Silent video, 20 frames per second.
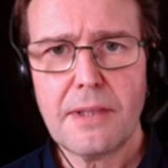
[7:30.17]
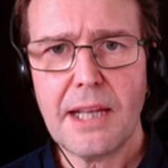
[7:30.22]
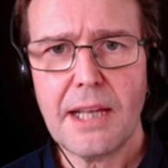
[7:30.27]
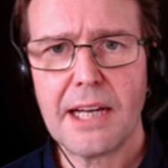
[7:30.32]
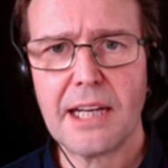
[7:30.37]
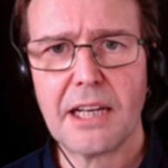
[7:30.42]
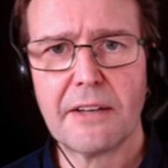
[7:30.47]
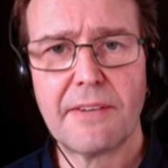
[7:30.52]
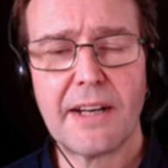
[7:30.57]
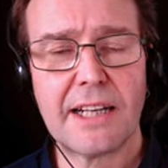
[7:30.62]

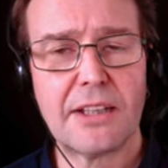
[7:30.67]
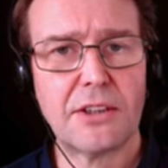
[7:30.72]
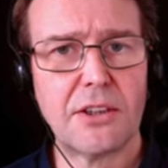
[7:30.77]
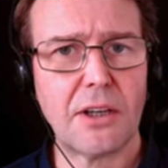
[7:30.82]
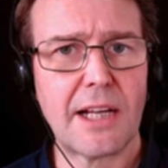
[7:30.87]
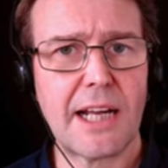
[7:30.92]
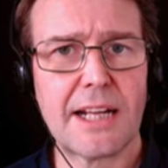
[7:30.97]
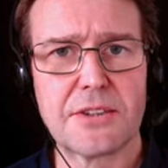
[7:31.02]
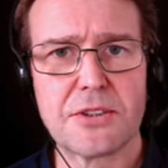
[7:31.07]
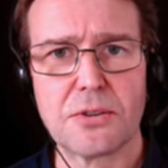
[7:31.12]
and I've had
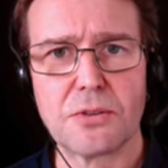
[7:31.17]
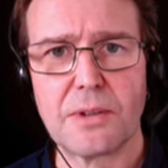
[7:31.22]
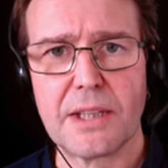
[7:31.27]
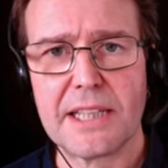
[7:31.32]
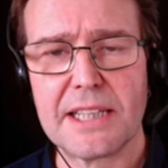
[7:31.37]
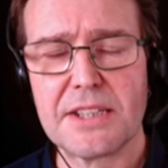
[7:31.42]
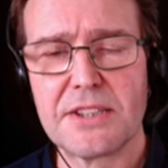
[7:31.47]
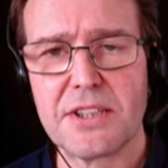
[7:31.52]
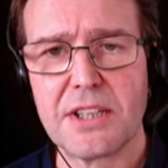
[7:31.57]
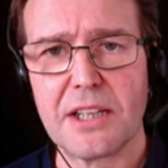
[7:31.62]
not had to
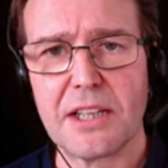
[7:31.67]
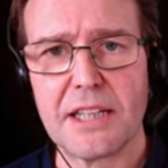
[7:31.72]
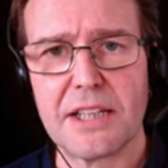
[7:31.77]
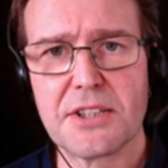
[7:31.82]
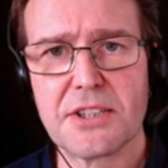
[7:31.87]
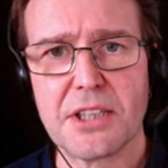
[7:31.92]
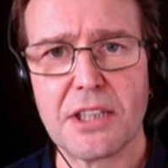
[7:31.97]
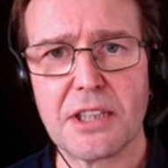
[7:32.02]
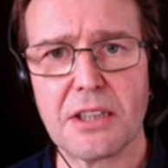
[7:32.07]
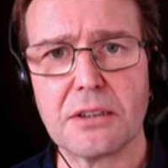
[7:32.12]
raise the
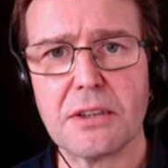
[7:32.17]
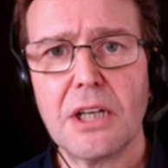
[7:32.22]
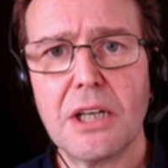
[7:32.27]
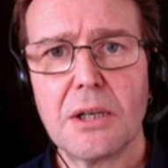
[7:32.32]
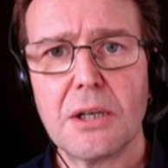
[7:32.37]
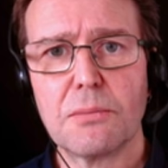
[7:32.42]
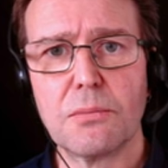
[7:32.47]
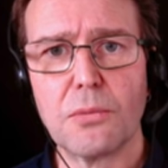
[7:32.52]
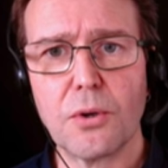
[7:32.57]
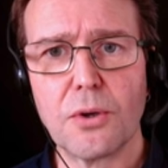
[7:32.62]
ISO
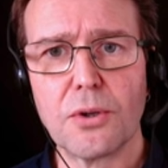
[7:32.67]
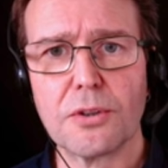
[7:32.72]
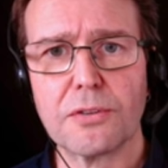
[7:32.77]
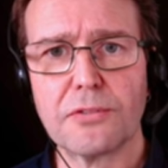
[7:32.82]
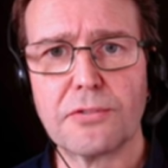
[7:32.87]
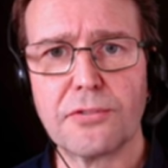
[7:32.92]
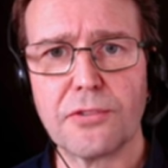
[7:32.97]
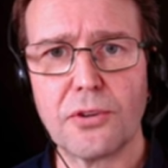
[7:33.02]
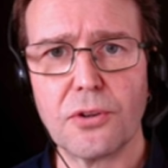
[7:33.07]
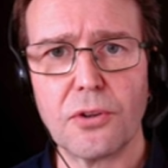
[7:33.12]
more than
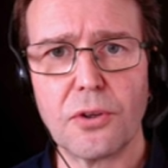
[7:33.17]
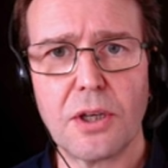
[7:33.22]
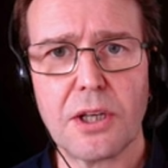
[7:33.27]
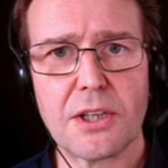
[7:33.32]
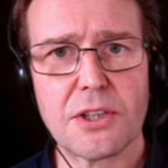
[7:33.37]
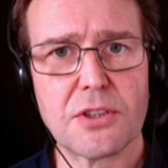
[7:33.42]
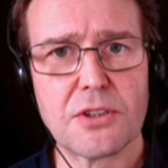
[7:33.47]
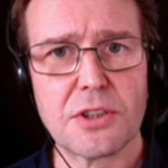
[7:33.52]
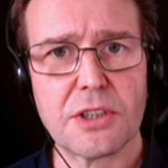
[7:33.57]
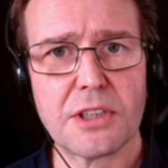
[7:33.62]

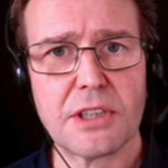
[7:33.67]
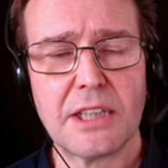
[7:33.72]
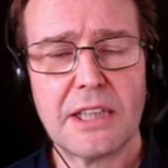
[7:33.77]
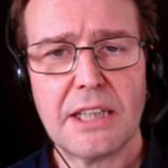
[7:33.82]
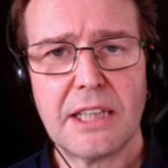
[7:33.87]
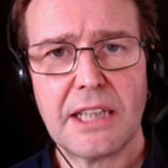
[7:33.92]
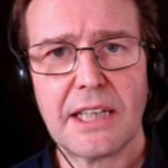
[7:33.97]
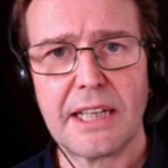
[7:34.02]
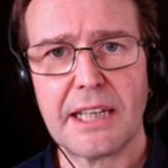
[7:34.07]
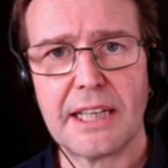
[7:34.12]
400
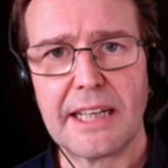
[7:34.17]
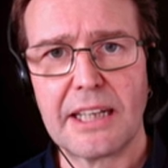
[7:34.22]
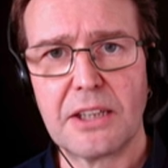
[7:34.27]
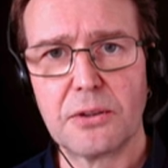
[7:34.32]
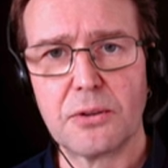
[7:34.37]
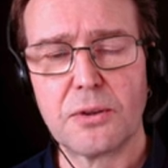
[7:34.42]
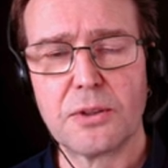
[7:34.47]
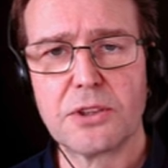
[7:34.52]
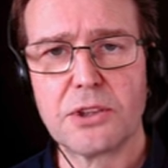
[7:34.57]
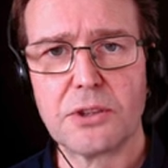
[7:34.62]
uh, in
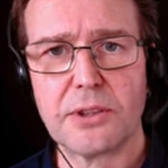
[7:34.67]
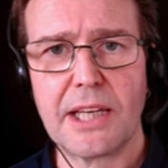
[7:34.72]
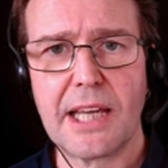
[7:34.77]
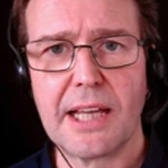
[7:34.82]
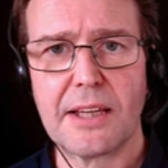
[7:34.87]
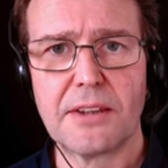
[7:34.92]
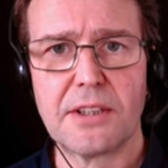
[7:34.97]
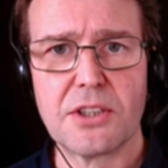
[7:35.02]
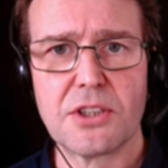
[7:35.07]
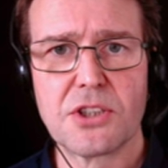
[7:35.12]
order to
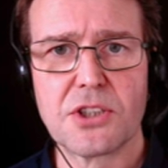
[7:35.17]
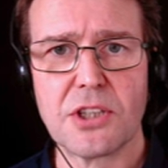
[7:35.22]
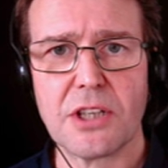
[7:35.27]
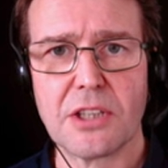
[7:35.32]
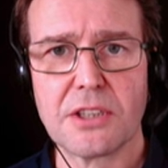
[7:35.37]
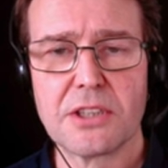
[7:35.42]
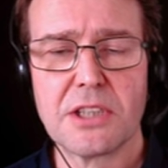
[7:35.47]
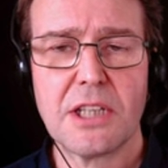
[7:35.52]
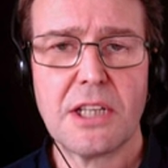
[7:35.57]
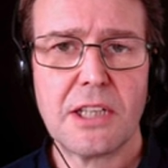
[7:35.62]
get this
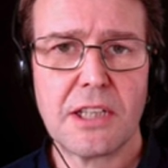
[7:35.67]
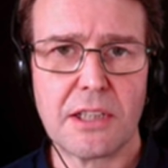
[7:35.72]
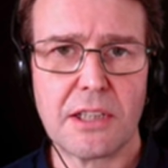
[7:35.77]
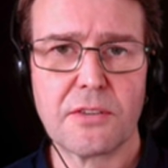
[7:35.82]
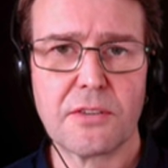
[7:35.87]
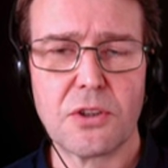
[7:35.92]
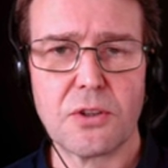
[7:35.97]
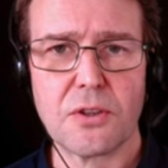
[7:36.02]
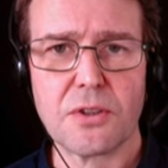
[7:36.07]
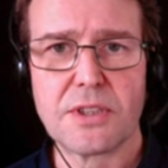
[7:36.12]
shot and
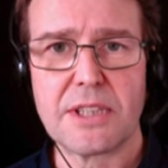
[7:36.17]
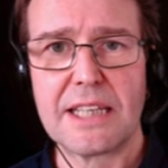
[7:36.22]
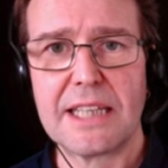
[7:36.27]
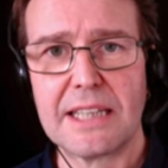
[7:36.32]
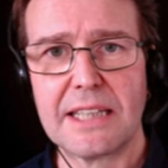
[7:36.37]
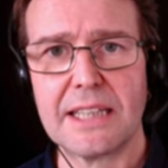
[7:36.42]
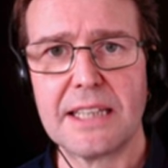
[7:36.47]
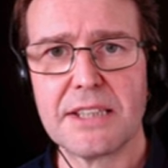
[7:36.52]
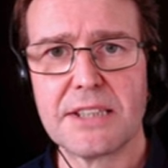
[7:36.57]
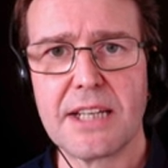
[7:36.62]
of course
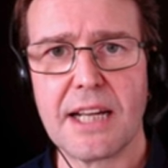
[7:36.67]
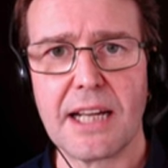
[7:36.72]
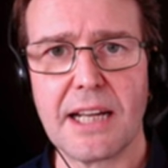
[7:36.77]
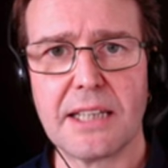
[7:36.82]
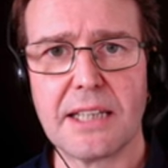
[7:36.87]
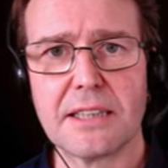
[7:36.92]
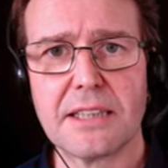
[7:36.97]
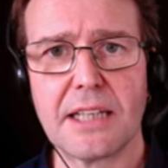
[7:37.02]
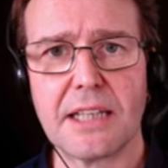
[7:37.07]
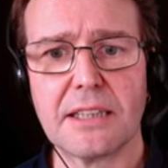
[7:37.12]
it is
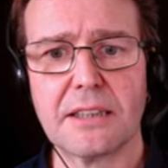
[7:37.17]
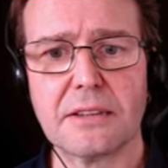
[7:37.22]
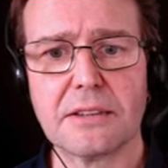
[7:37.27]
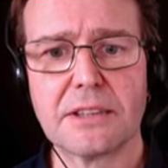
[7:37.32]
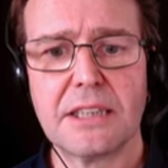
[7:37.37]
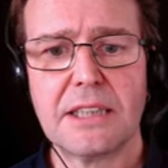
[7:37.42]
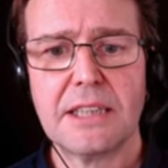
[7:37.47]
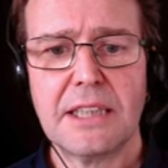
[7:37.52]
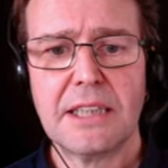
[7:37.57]
handheld.